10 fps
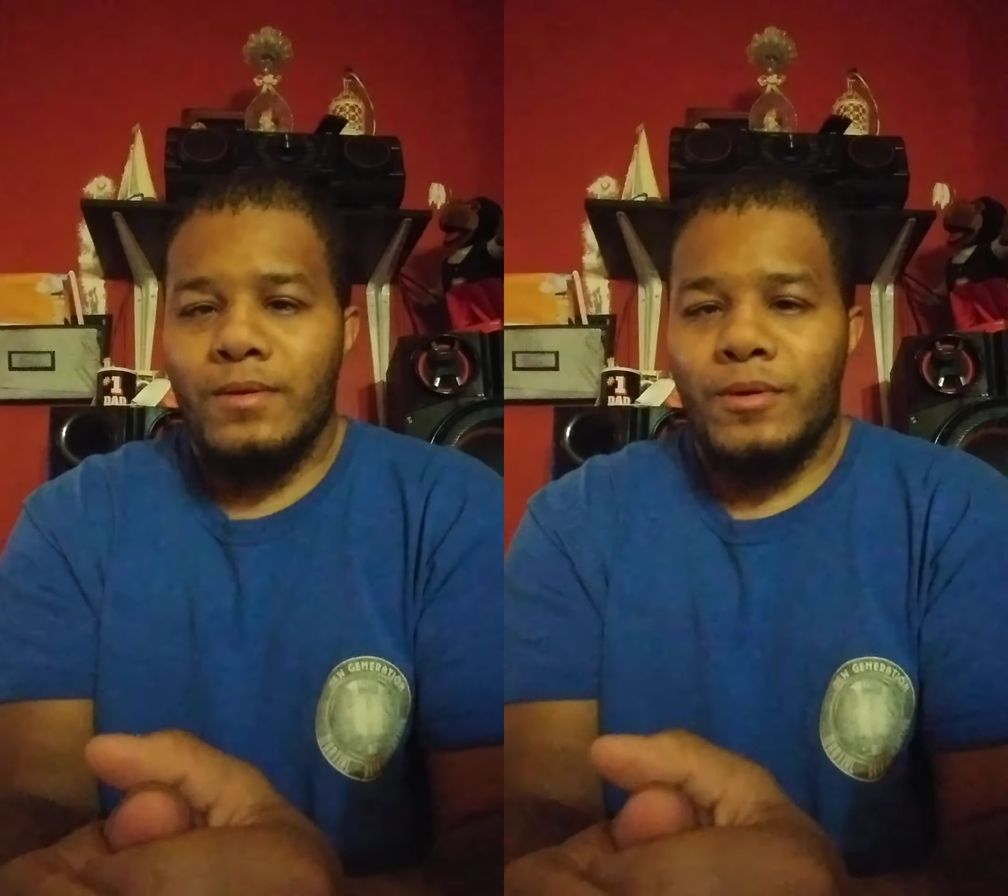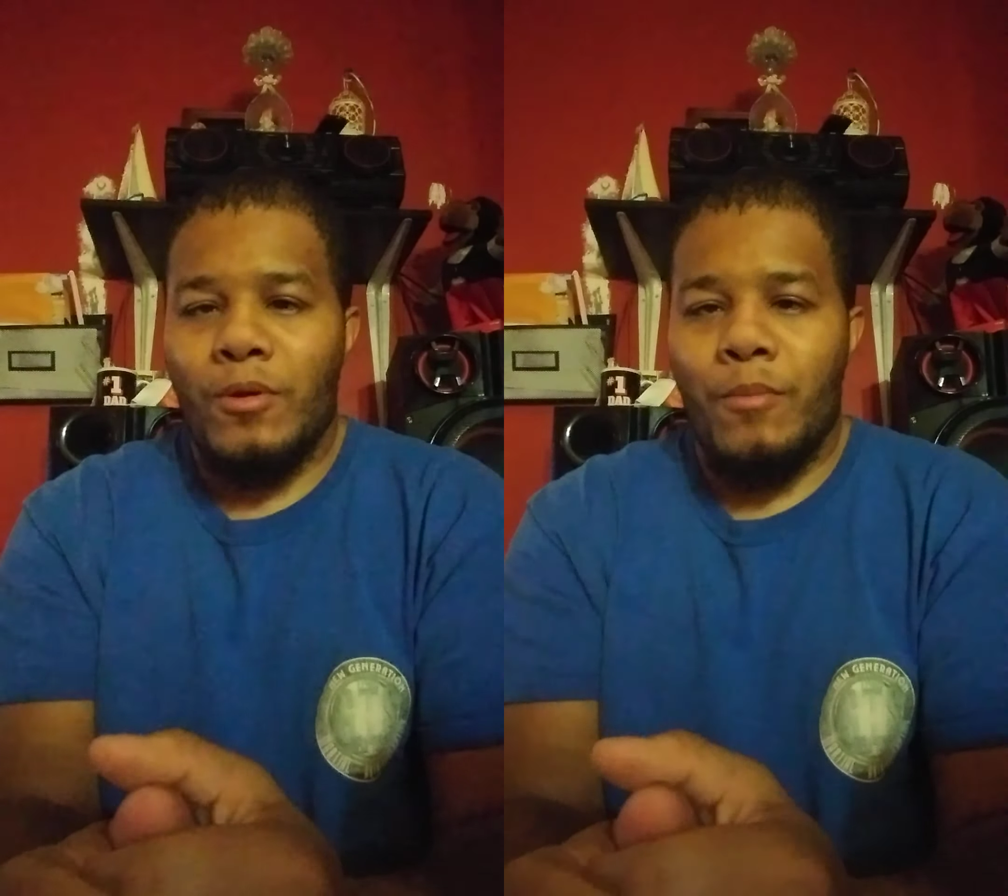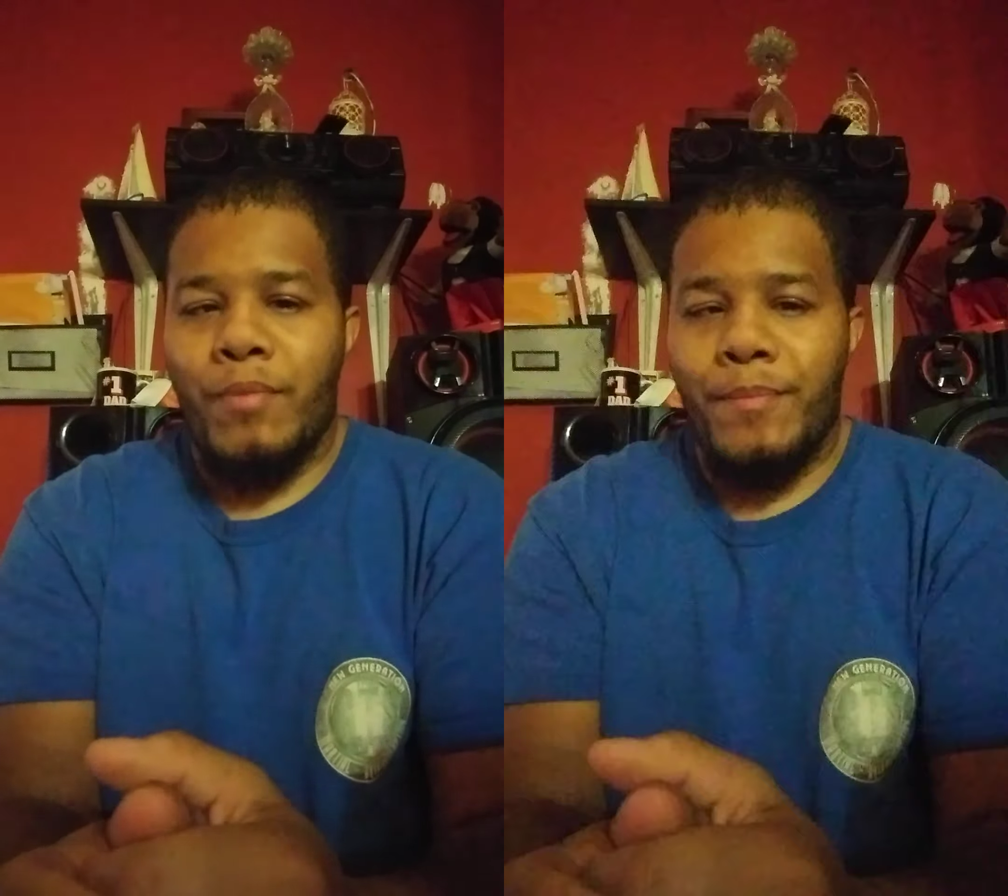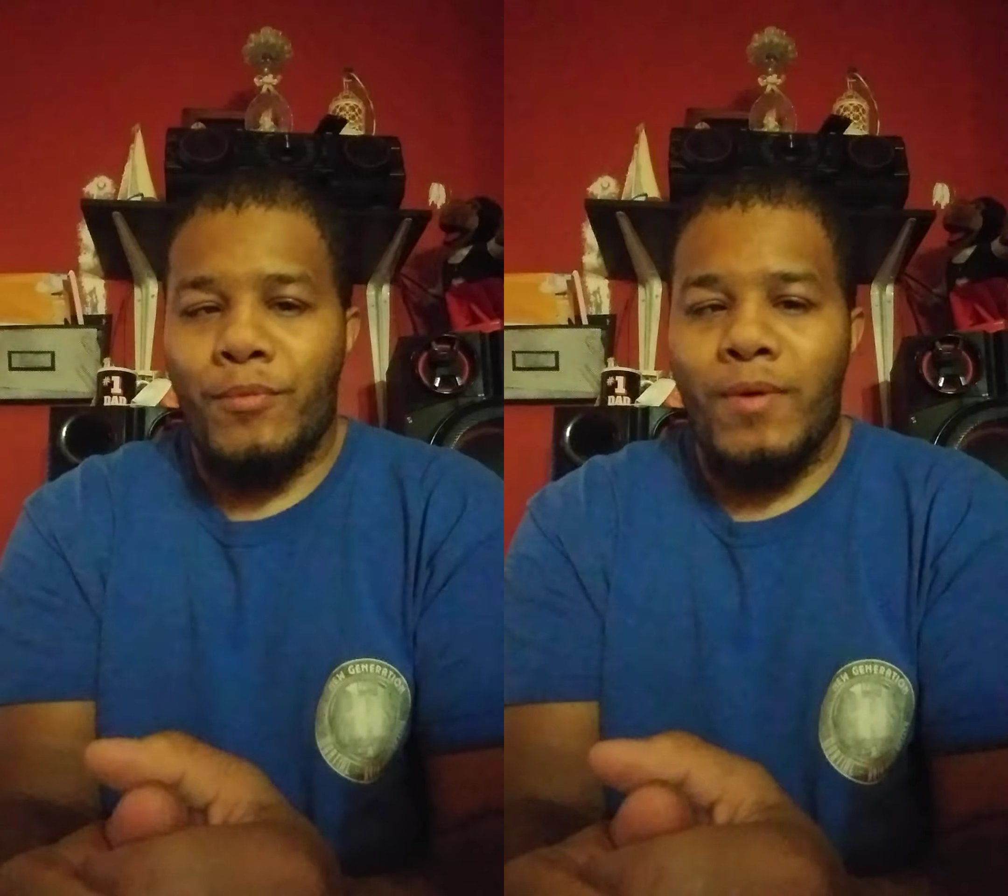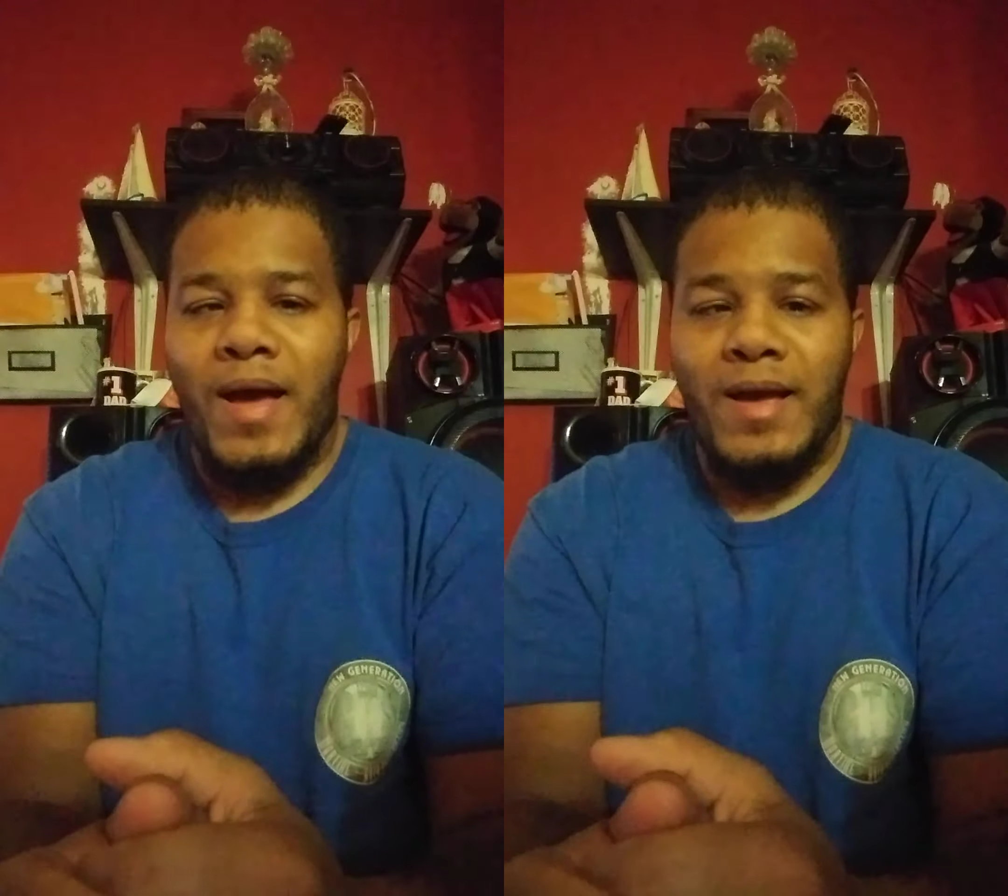
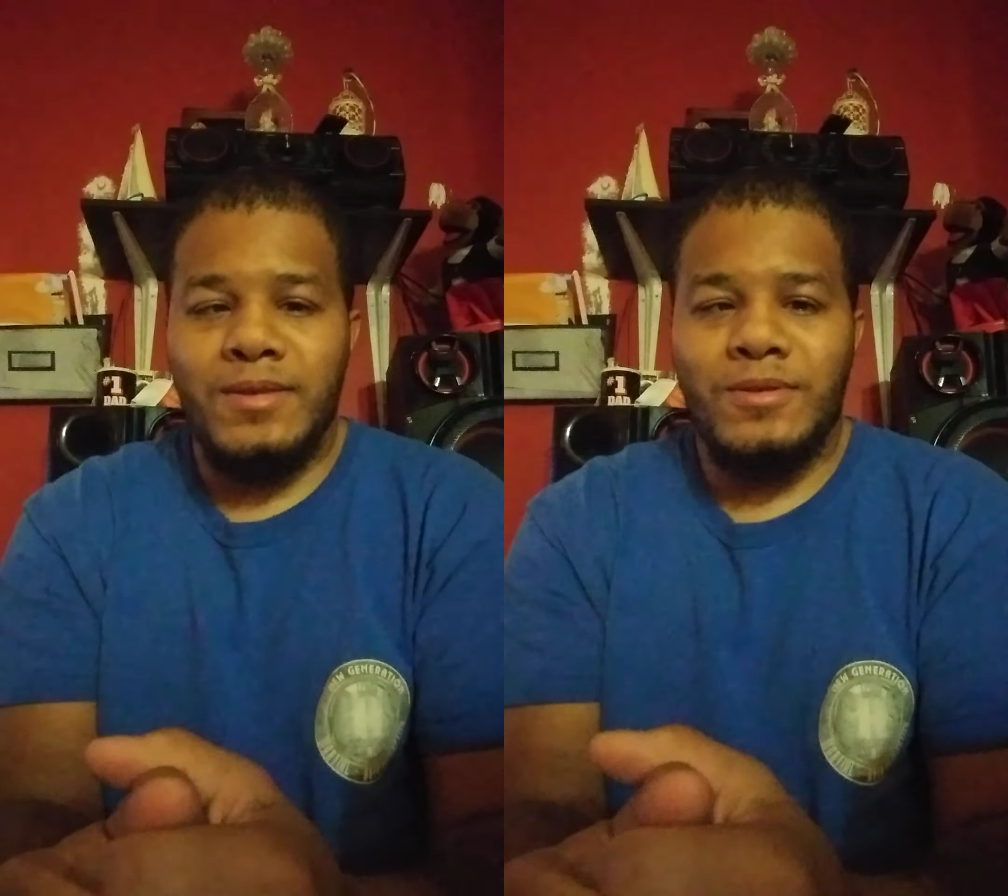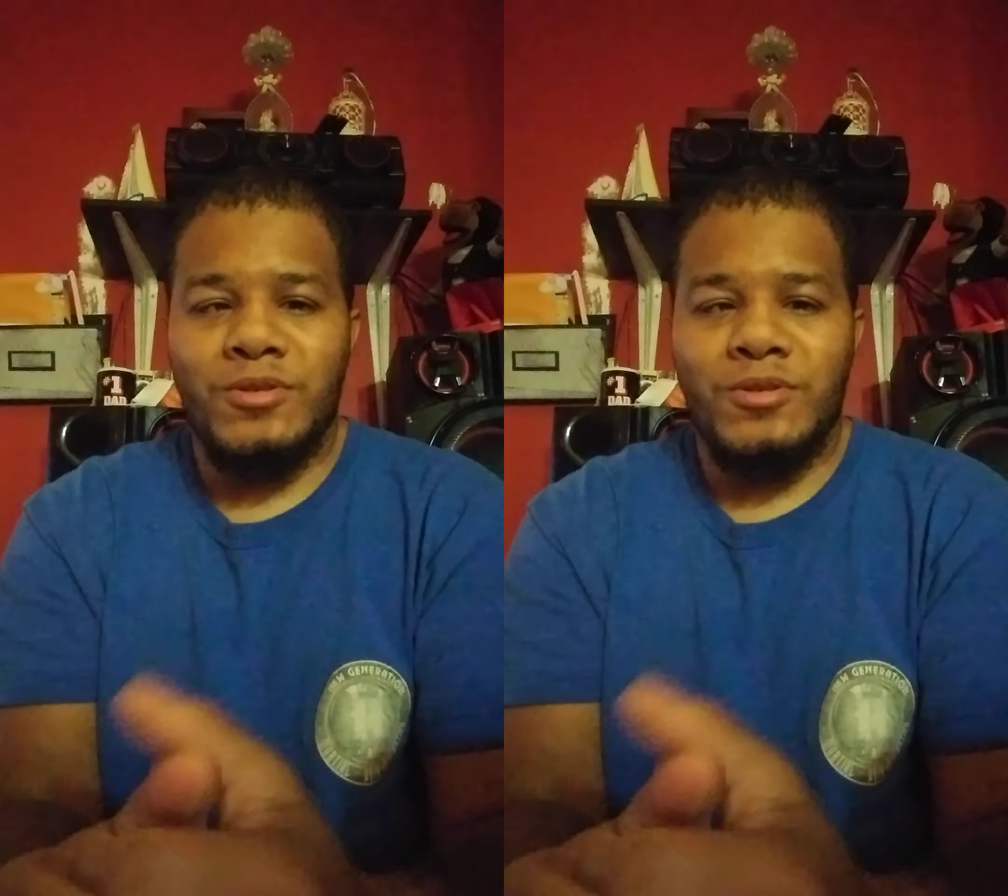Pitbull has the